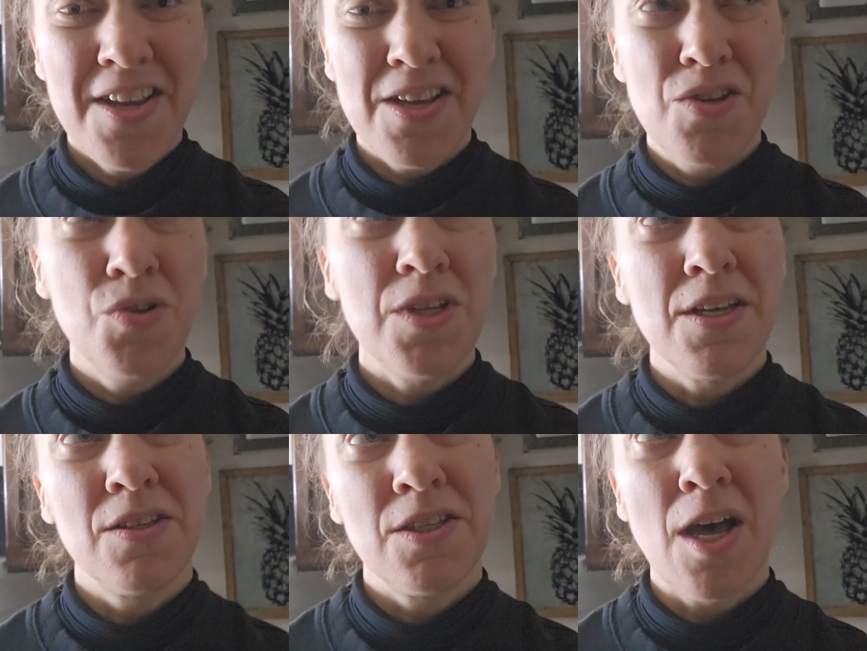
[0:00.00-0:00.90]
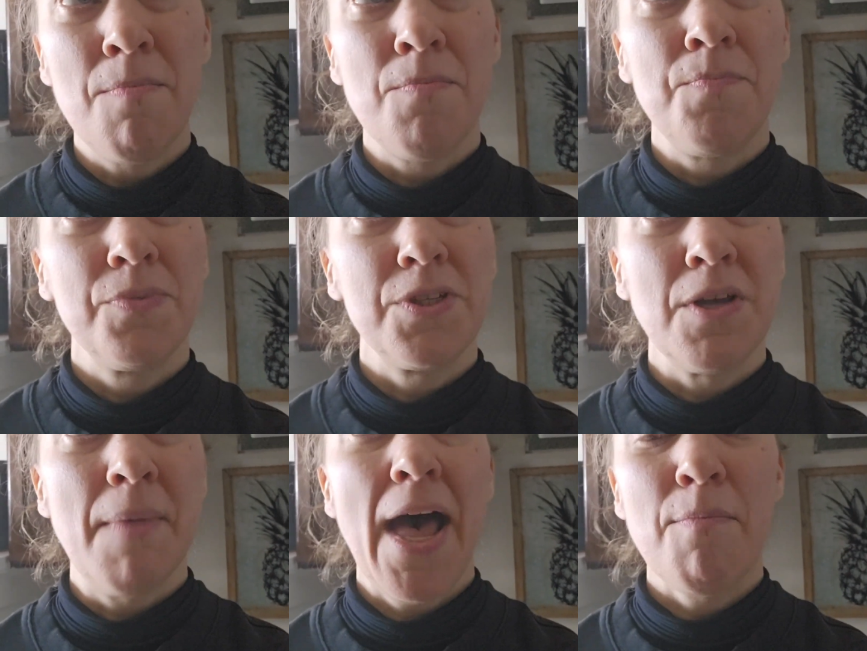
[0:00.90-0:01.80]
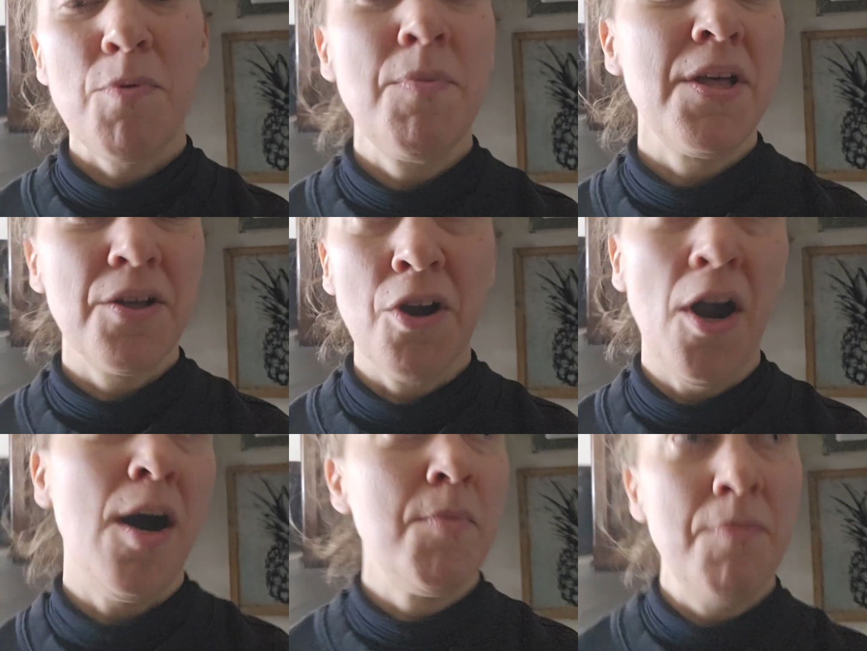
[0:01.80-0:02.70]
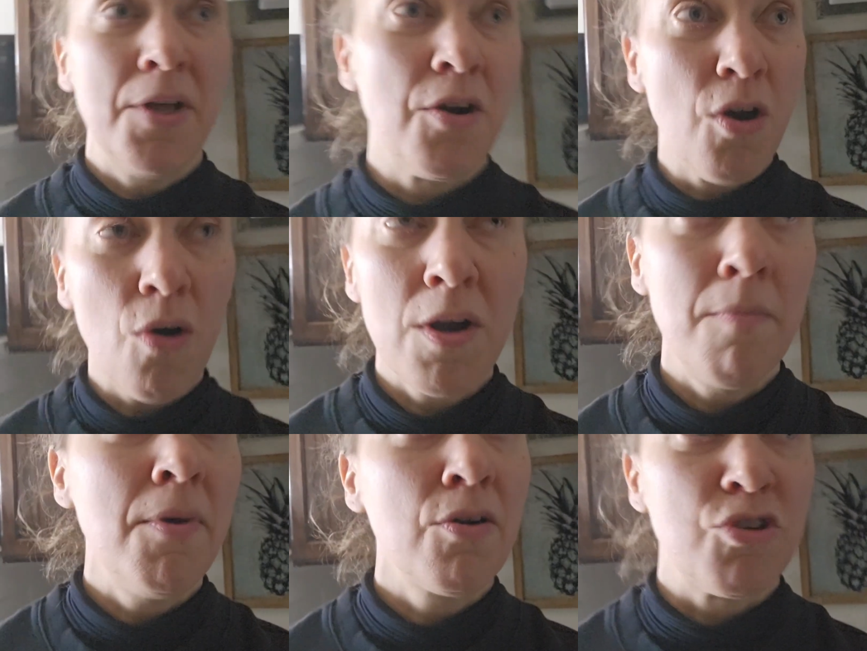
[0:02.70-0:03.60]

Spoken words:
using some hemp milk or almond milk or coconut milk,